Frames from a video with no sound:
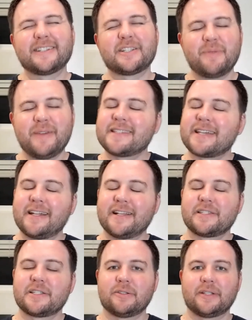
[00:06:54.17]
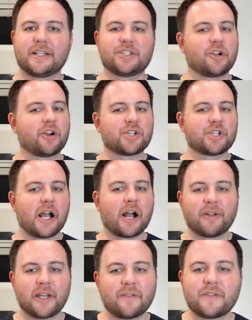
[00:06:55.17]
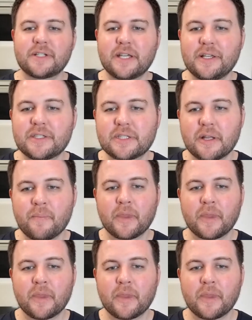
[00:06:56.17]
To me, it's got a nice little like dark chocolate aftertaste.